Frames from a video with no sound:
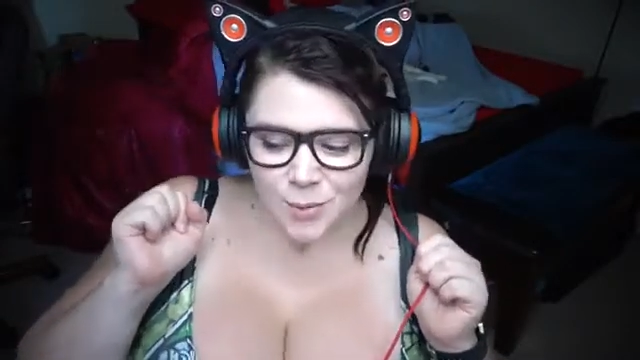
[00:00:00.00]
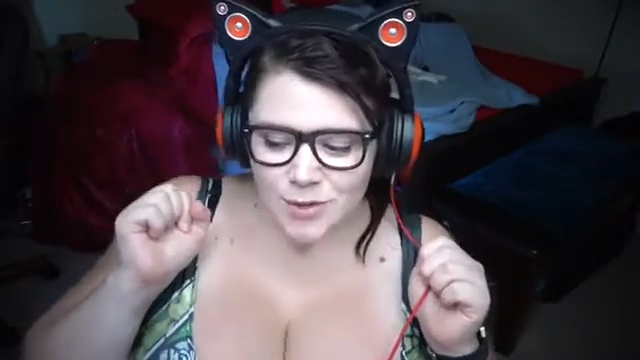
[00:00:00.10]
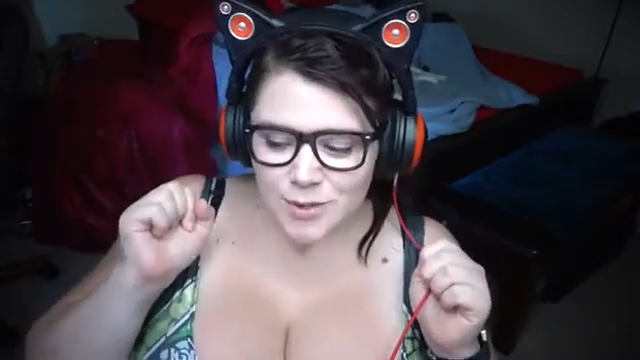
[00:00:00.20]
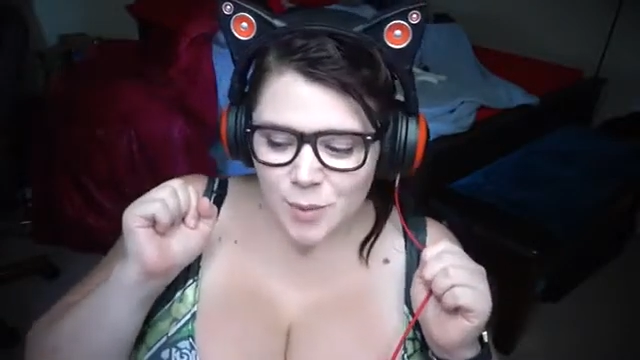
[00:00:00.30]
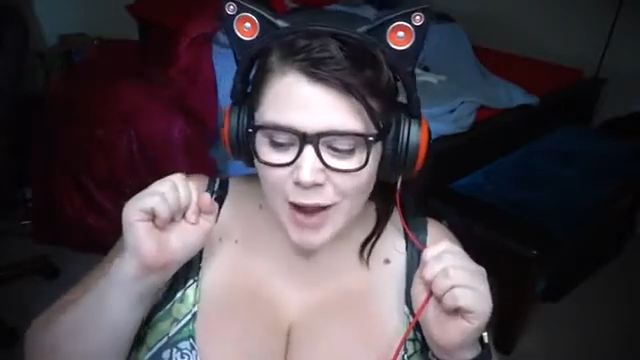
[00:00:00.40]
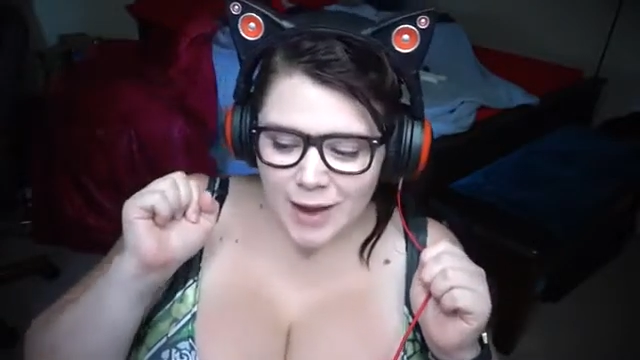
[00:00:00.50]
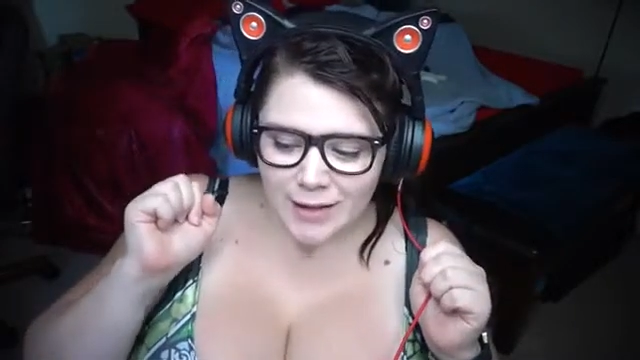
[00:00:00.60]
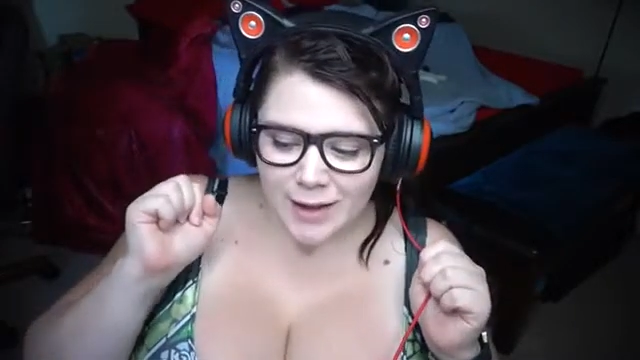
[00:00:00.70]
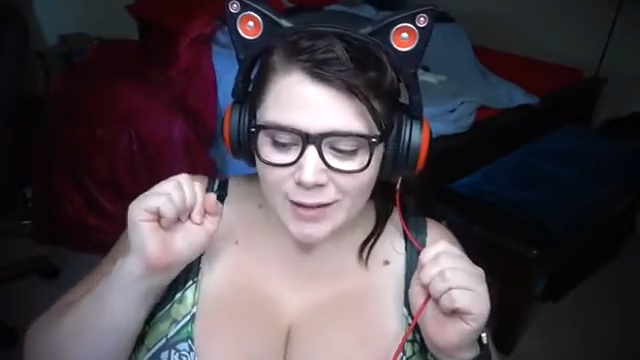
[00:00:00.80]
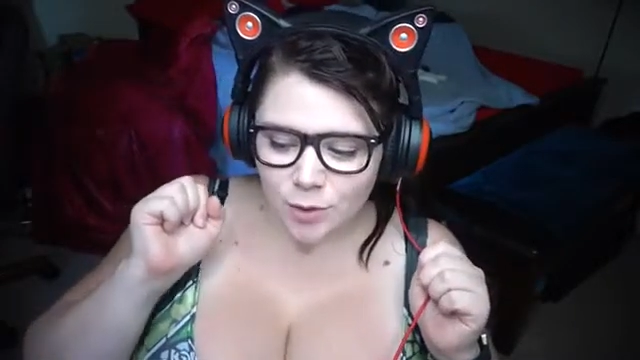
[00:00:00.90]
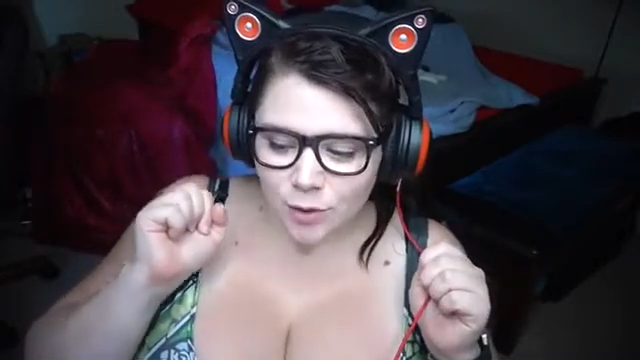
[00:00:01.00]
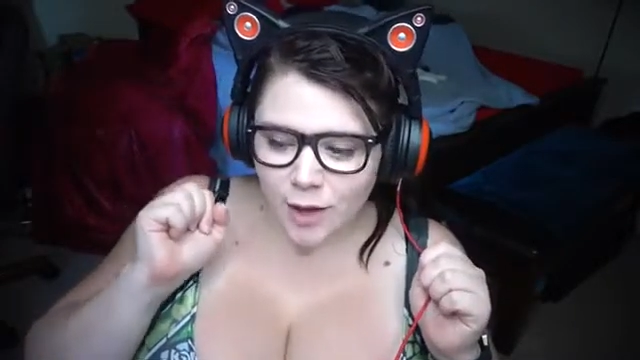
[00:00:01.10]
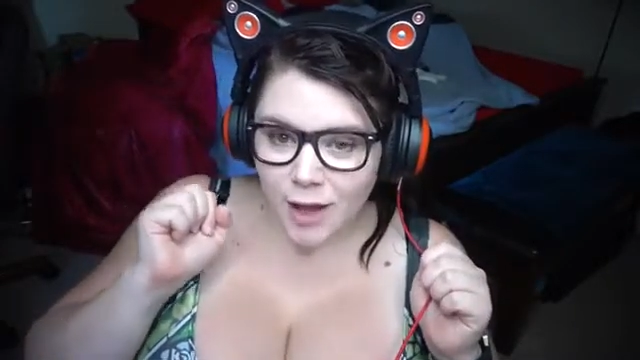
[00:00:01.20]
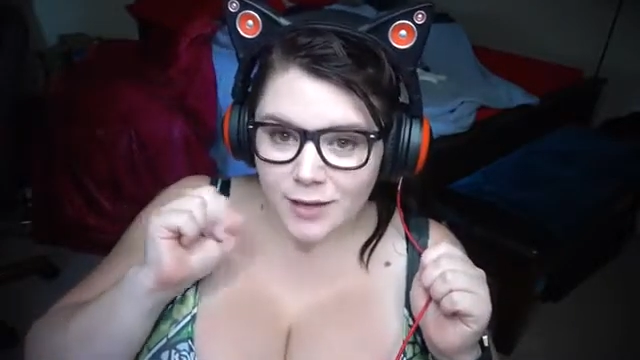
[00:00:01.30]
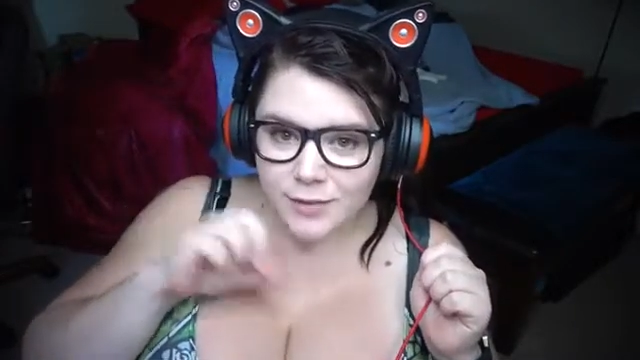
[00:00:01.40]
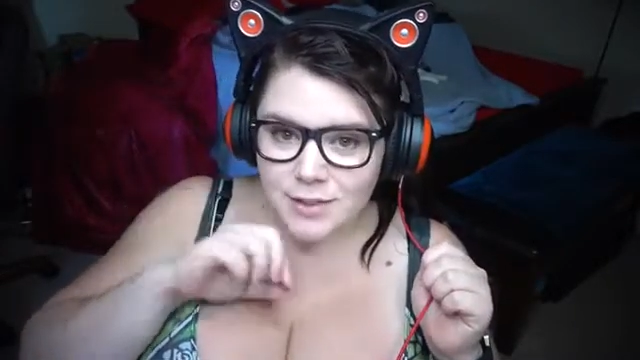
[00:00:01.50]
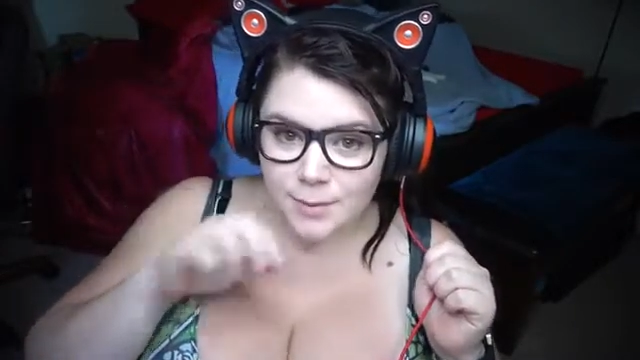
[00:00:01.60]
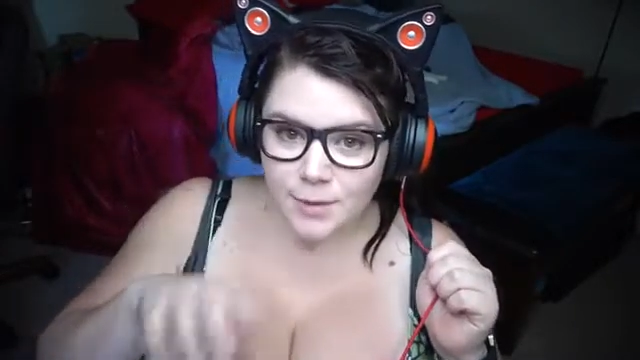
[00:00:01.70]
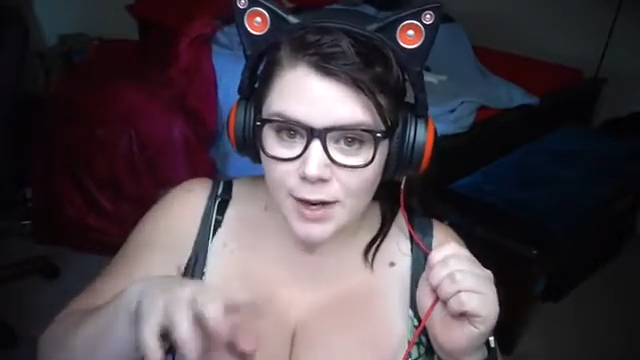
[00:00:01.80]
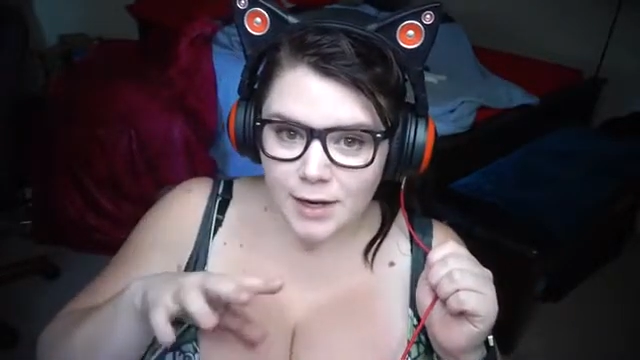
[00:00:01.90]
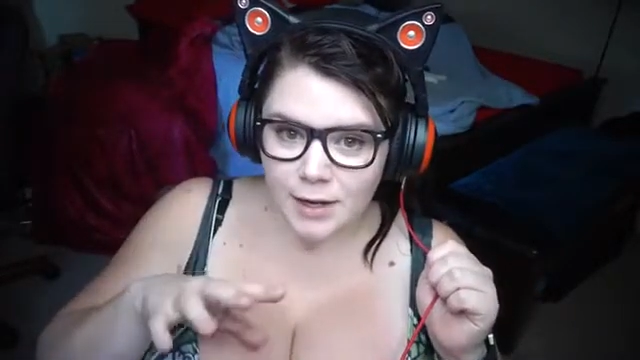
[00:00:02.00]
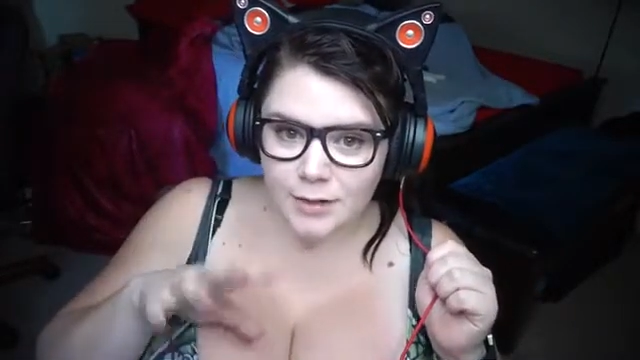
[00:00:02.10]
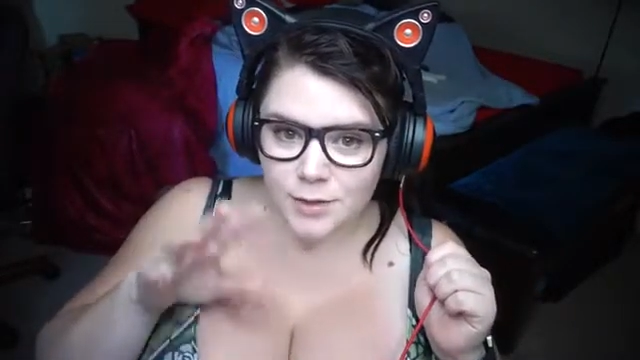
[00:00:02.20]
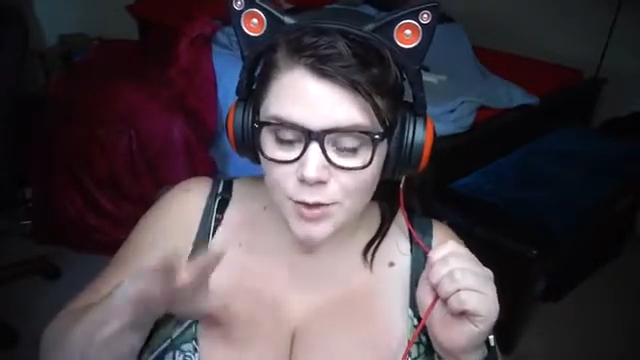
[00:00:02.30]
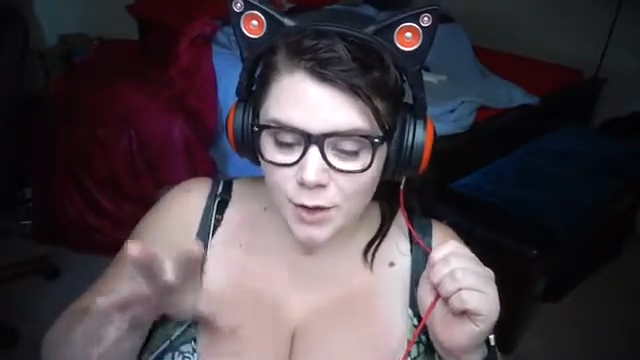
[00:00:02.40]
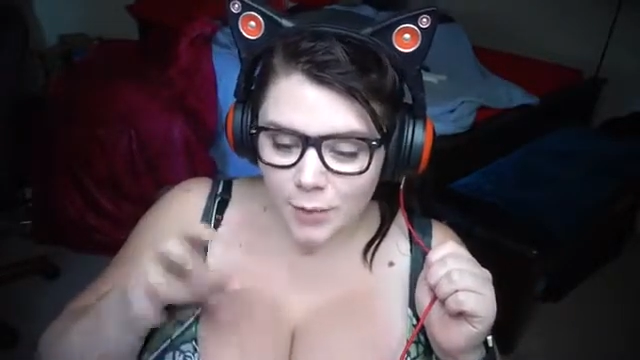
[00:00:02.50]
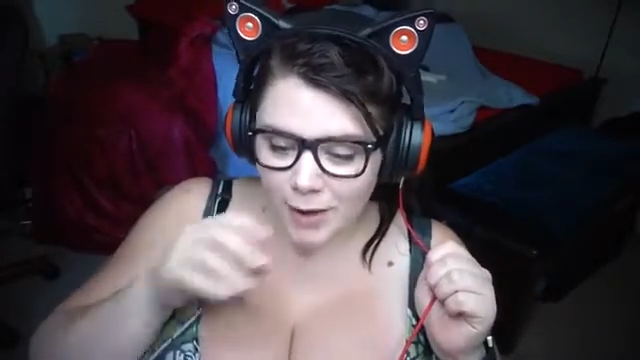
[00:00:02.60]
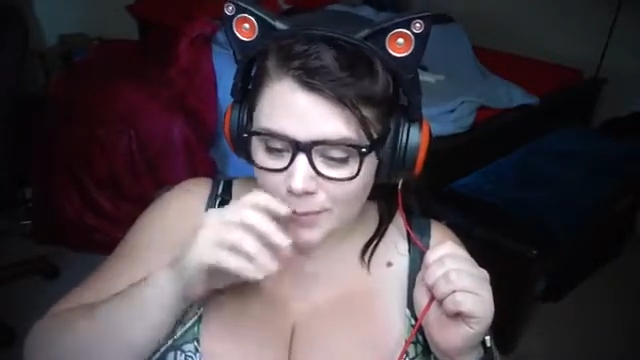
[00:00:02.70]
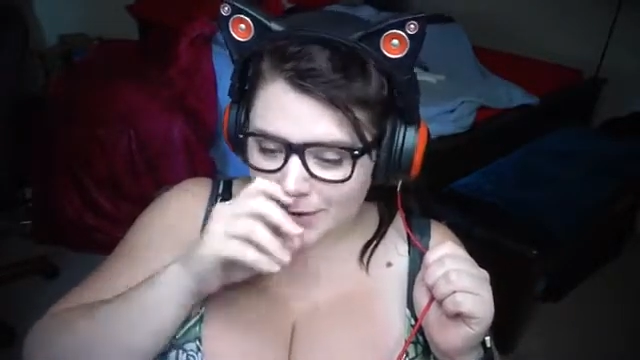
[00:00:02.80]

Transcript: which is why it can look kind of intimidating straight away